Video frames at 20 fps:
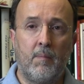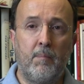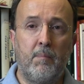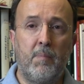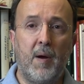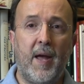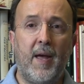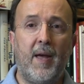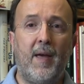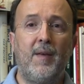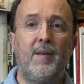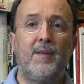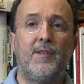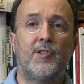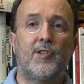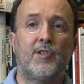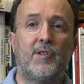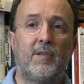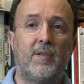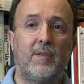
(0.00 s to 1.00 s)

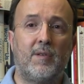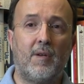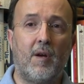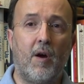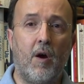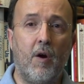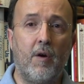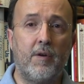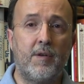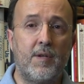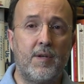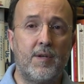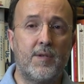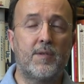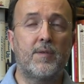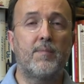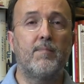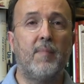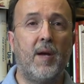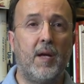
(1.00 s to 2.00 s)
based on
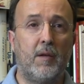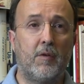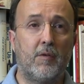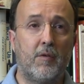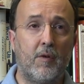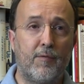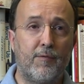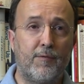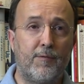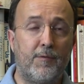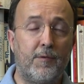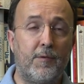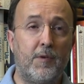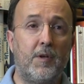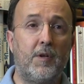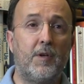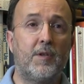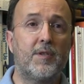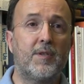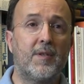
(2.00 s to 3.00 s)
his method of
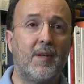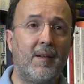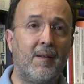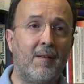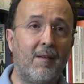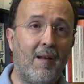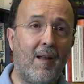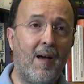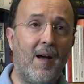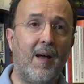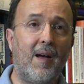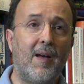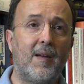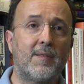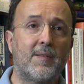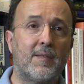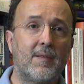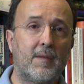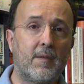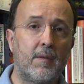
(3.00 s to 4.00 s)
first and
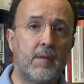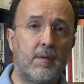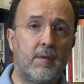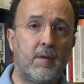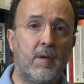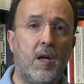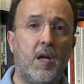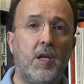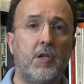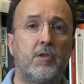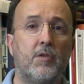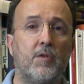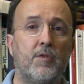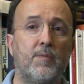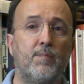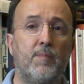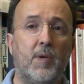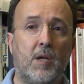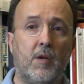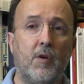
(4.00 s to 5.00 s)
last
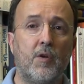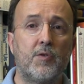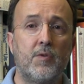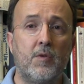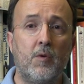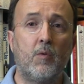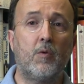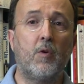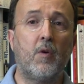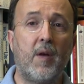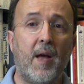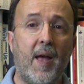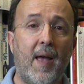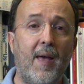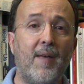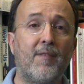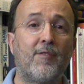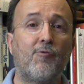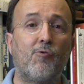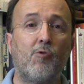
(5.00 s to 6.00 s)
ratios because Newton
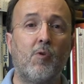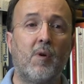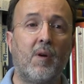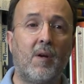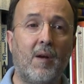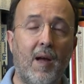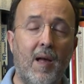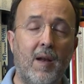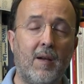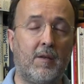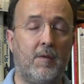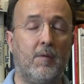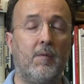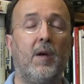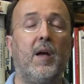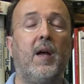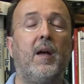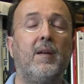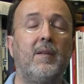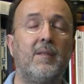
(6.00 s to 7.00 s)
has to
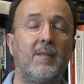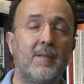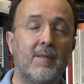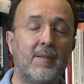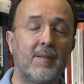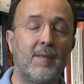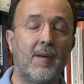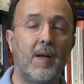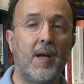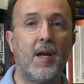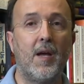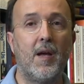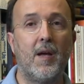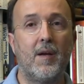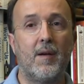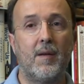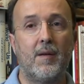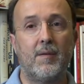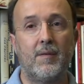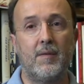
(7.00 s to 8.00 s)
calculate
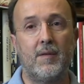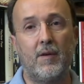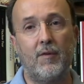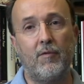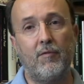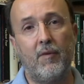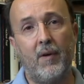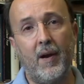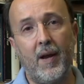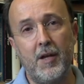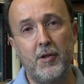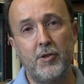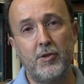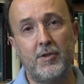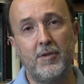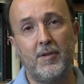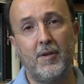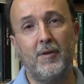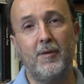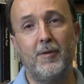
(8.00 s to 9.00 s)
the
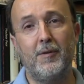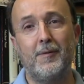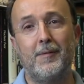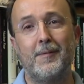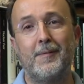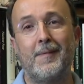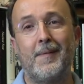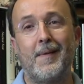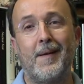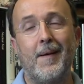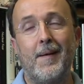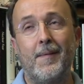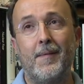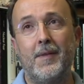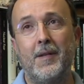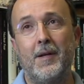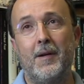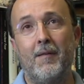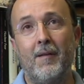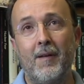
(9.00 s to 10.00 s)
ratio,
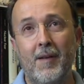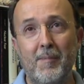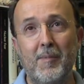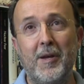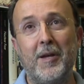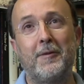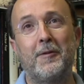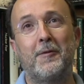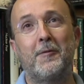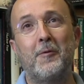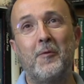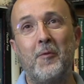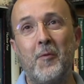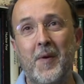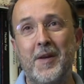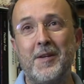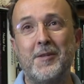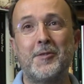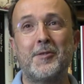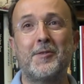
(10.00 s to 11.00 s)
the limit to
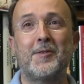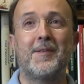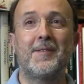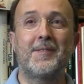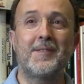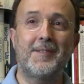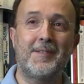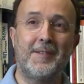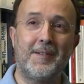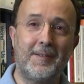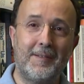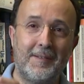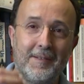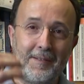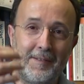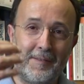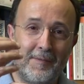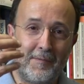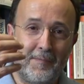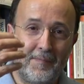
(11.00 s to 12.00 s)
which
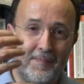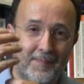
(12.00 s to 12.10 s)
certain